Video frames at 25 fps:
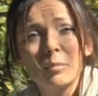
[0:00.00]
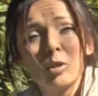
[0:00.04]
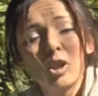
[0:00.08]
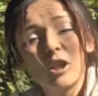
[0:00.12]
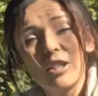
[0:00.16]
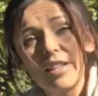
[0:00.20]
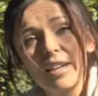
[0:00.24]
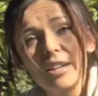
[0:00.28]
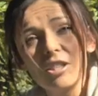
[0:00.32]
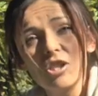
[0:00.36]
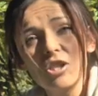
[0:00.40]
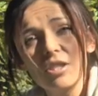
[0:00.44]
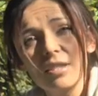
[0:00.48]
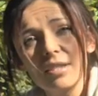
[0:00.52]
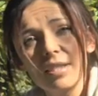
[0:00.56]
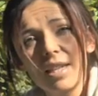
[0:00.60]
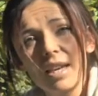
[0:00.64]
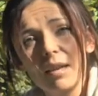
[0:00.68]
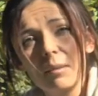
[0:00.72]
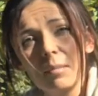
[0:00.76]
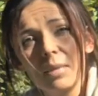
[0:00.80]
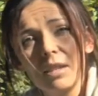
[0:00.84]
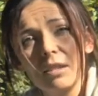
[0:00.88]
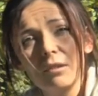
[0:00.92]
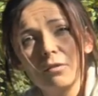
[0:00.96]
Donations
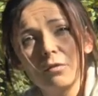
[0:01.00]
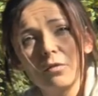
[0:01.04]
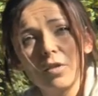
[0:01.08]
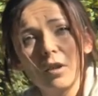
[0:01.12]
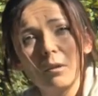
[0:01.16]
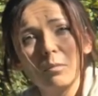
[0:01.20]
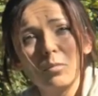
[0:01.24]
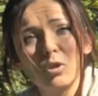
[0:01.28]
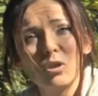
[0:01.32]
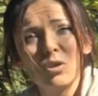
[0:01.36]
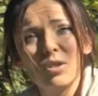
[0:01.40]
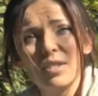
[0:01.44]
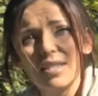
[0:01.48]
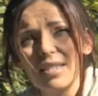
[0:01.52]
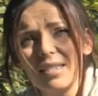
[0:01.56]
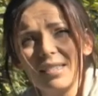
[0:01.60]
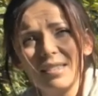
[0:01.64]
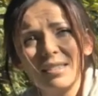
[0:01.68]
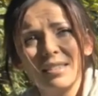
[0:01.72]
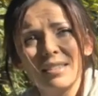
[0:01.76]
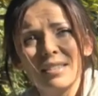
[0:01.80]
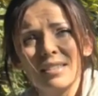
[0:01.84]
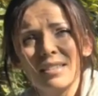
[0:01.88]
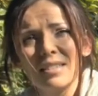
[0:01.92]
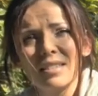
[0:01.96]
came in from New
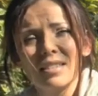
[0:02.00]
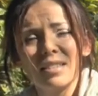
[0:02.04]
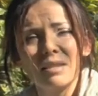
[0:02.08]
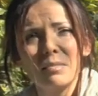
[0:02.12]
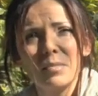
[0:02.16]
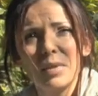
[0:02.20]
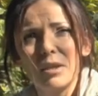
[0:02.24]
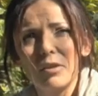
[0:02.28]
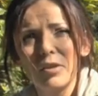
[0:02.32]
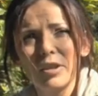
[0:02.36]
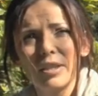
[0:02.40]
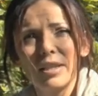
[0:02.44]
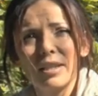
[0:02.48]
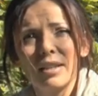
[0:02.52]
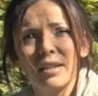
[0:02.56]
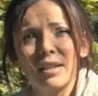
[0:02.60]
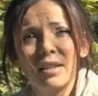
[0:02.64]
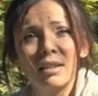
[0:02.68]
Zealand, America,